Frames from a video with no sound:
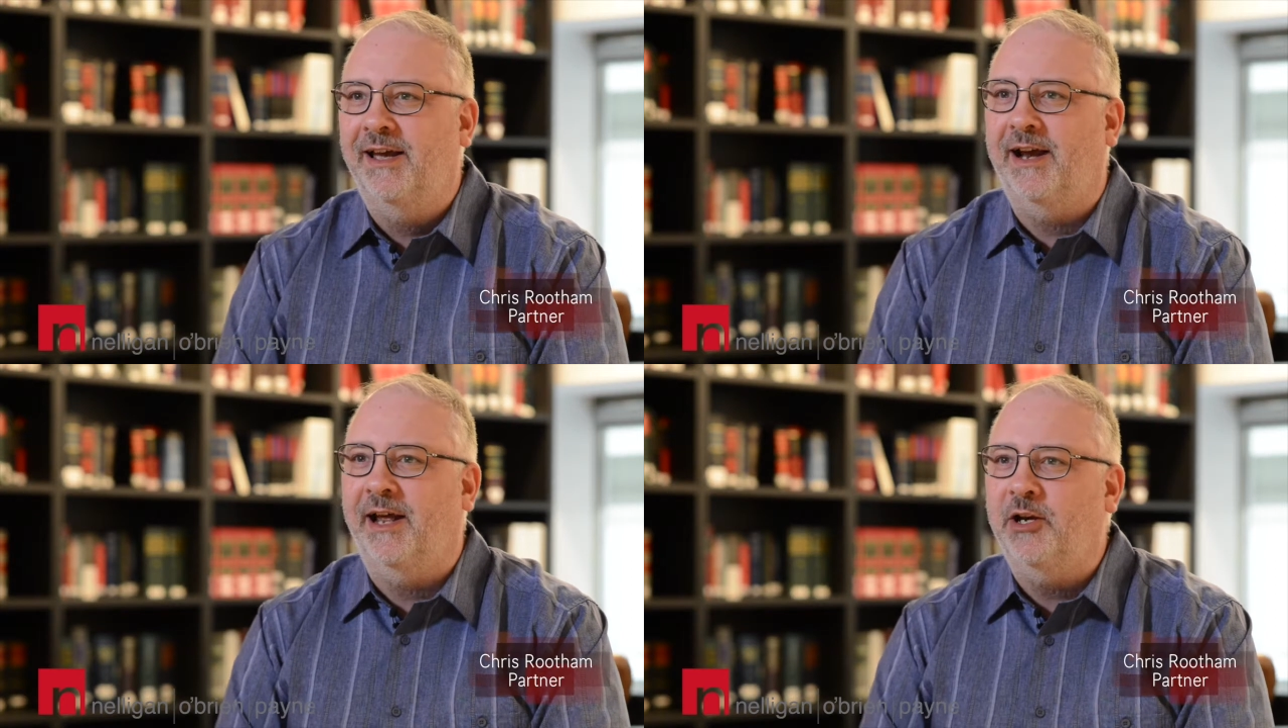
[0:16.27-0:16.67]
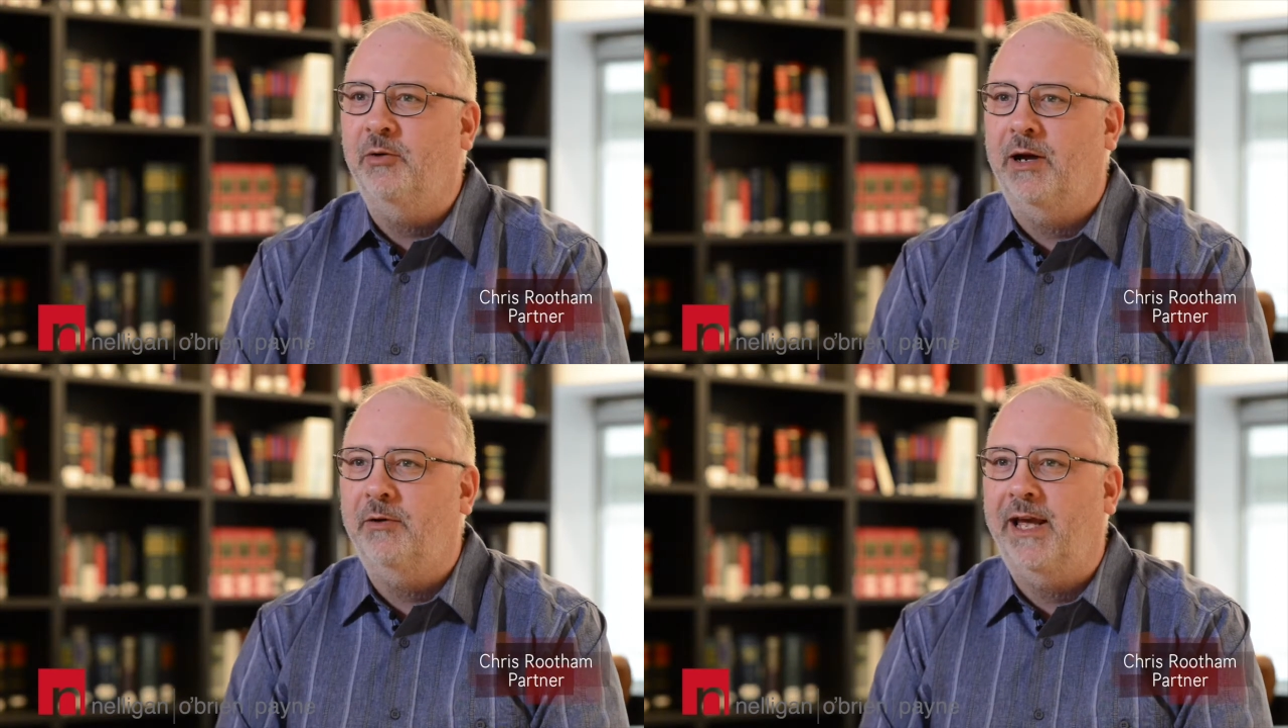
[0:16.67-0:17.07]
and I
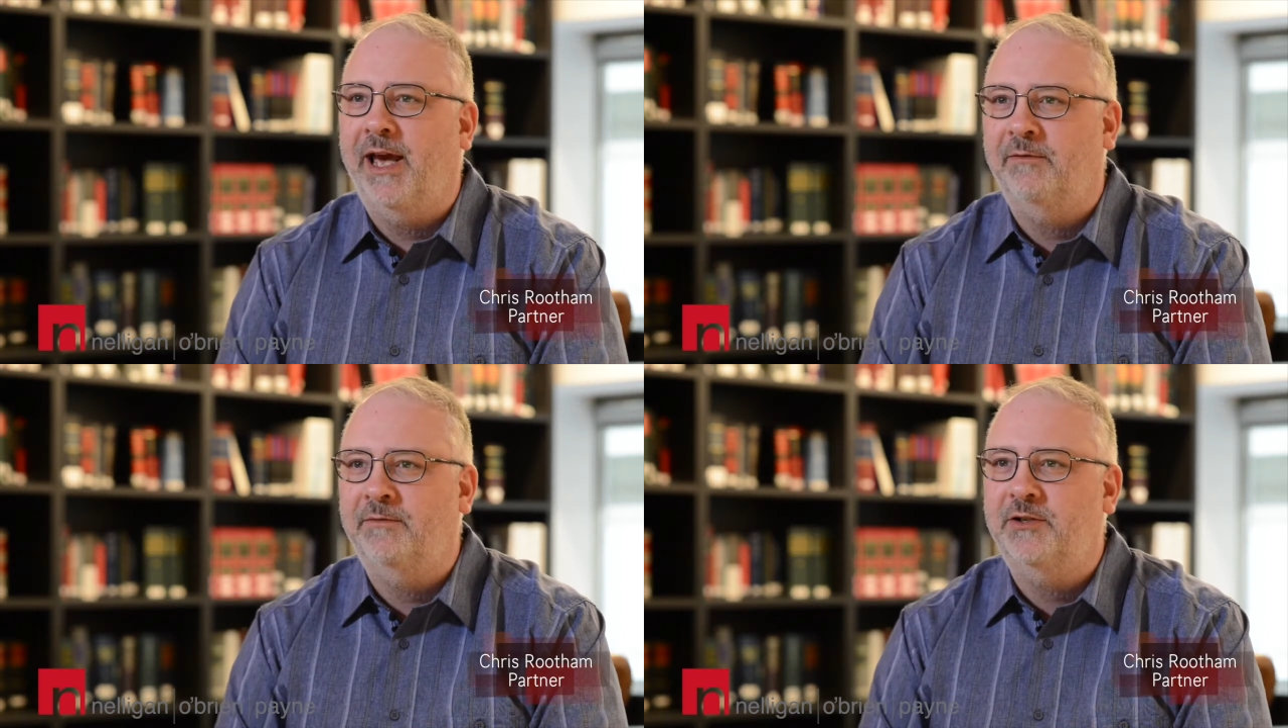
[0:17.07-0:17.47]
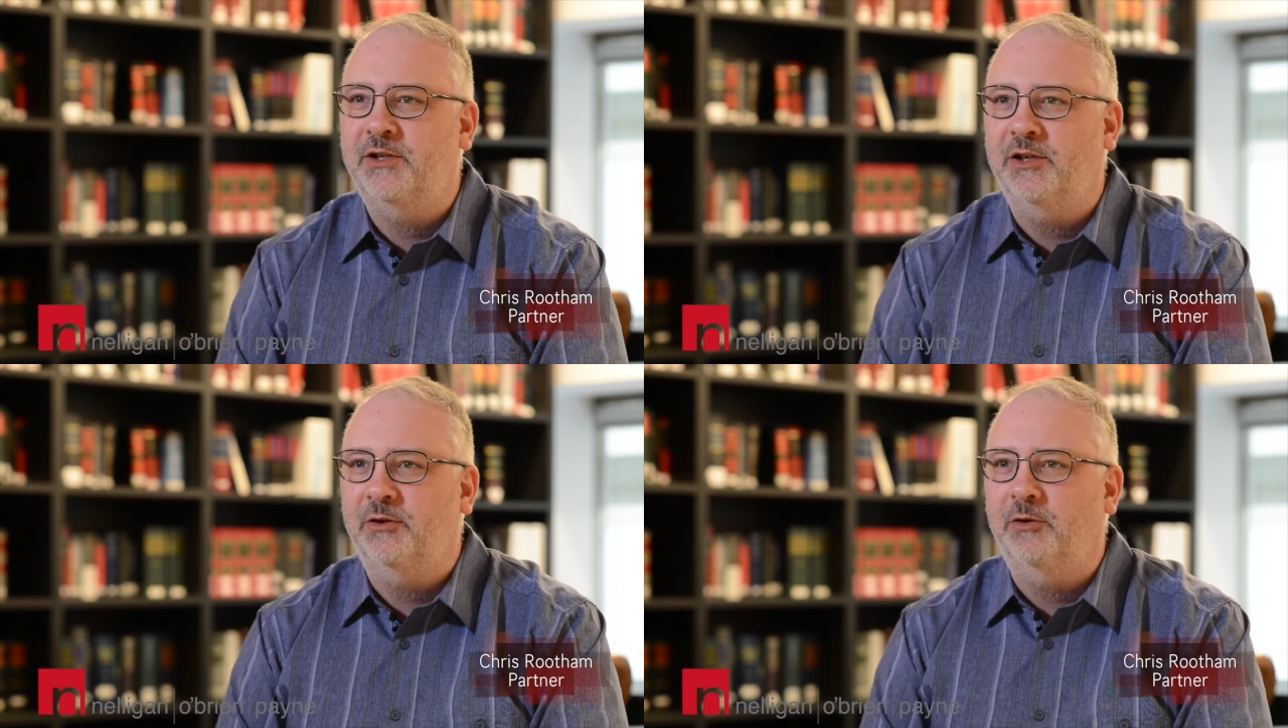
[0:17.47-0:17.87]
knew I would have
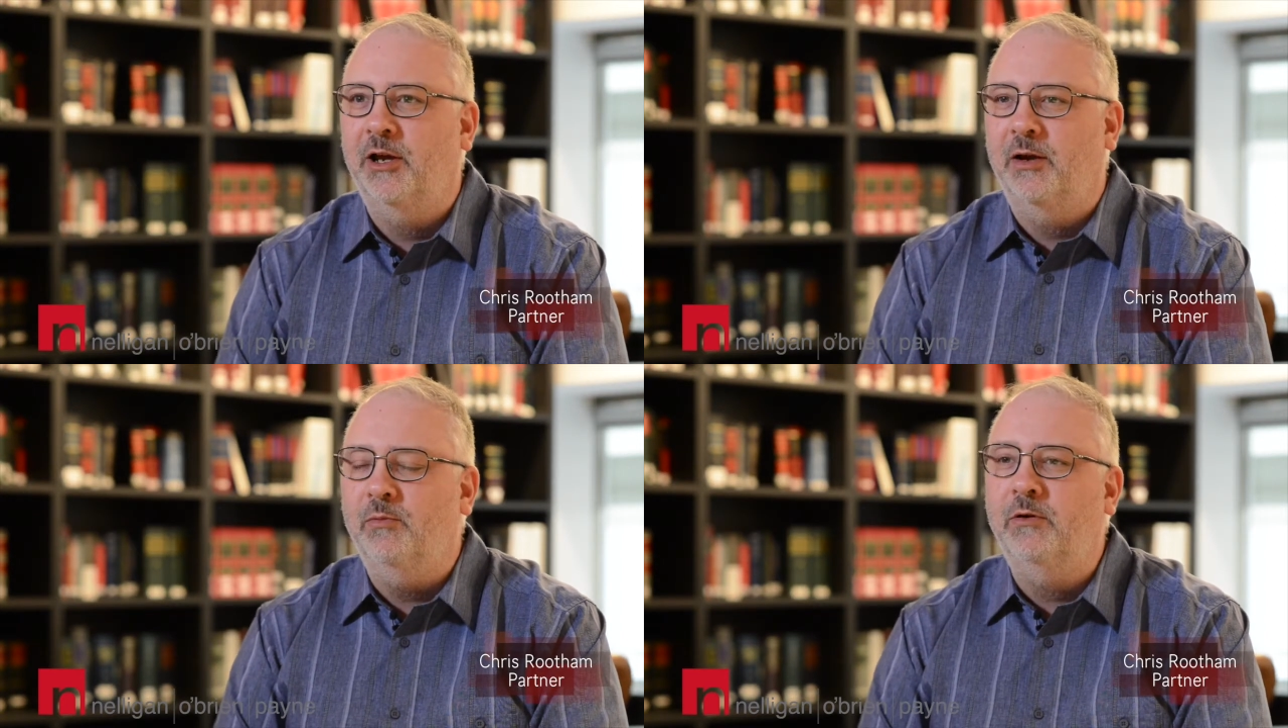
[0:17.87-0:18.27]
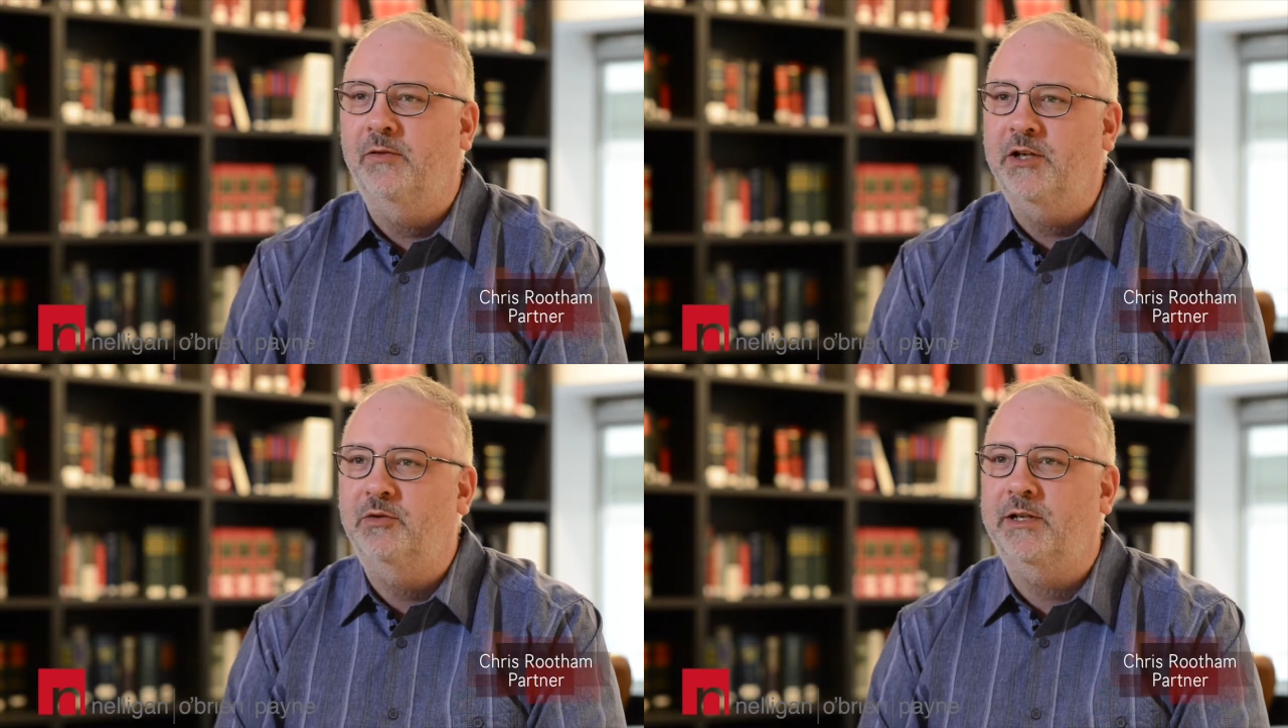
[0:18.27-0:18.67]
to
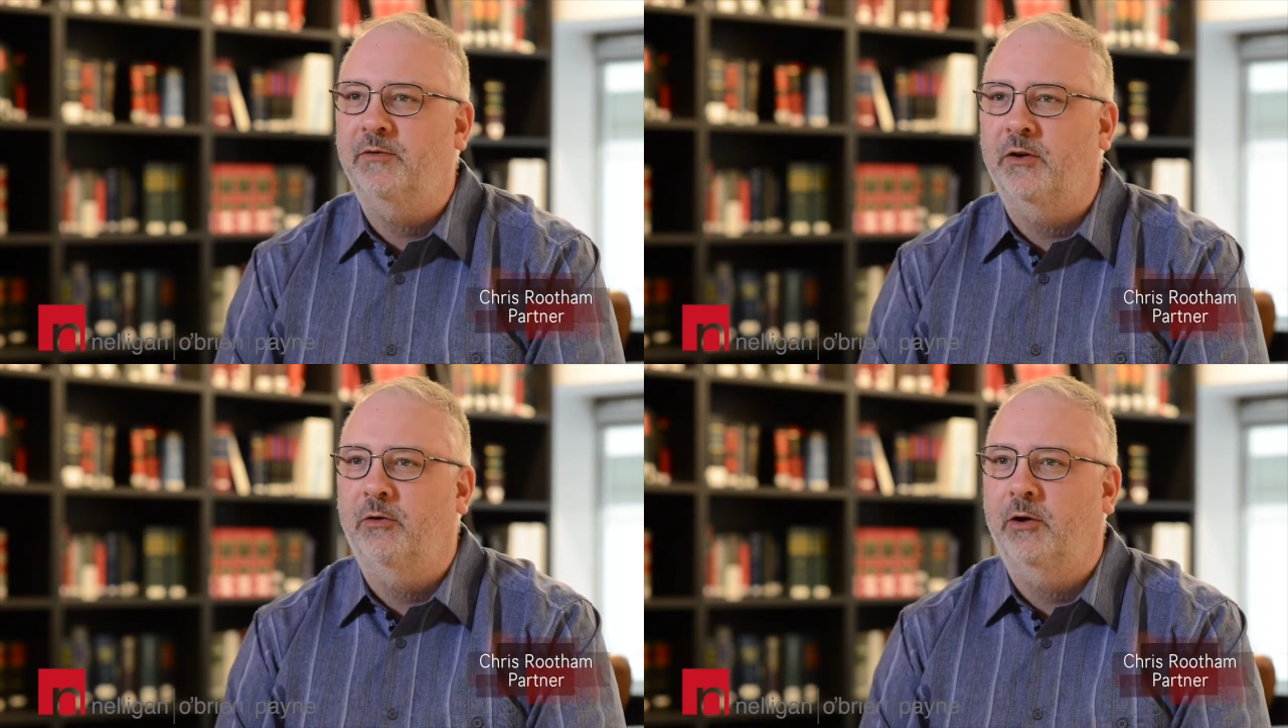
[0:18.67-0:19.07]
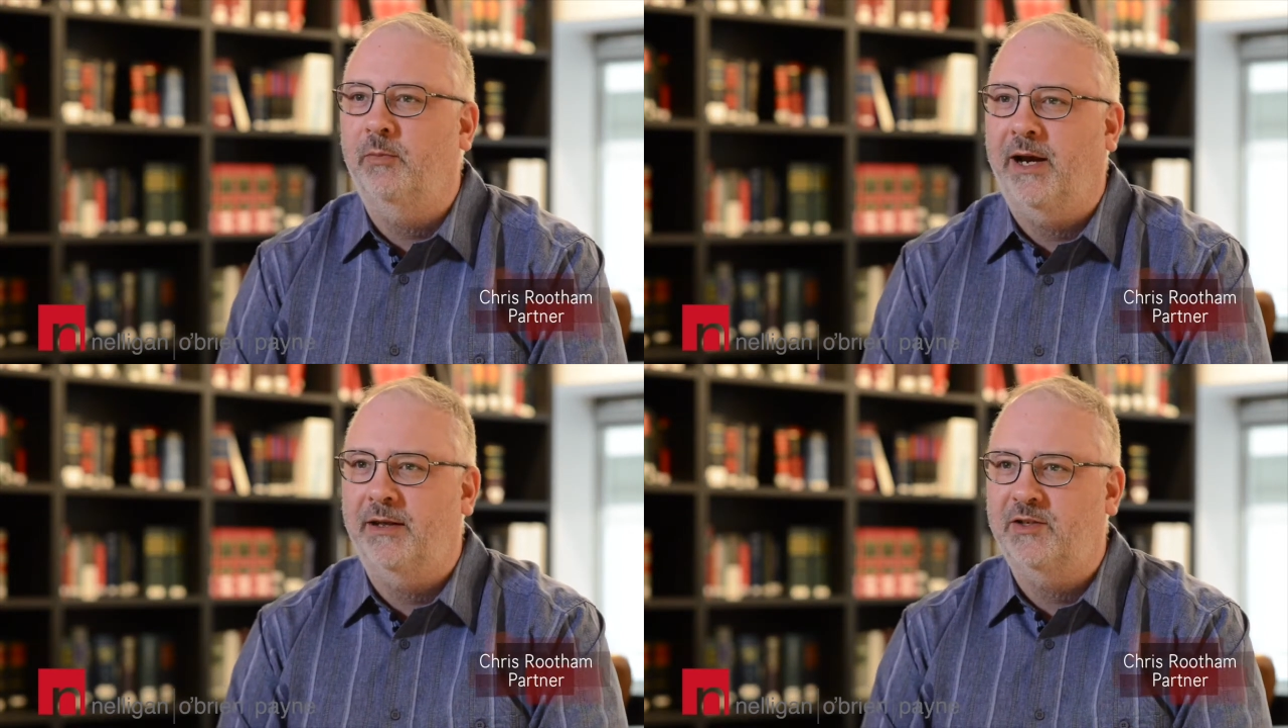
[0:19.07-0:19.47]
move into a different career
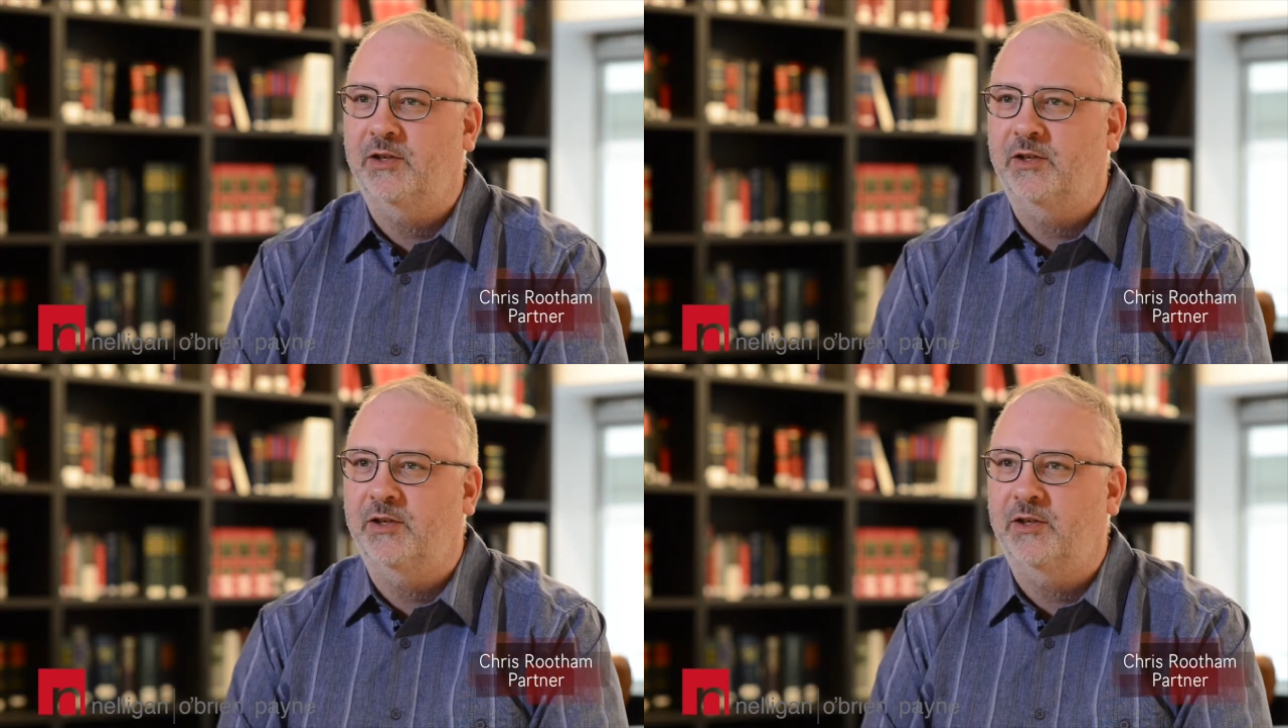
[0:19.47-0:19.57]
path.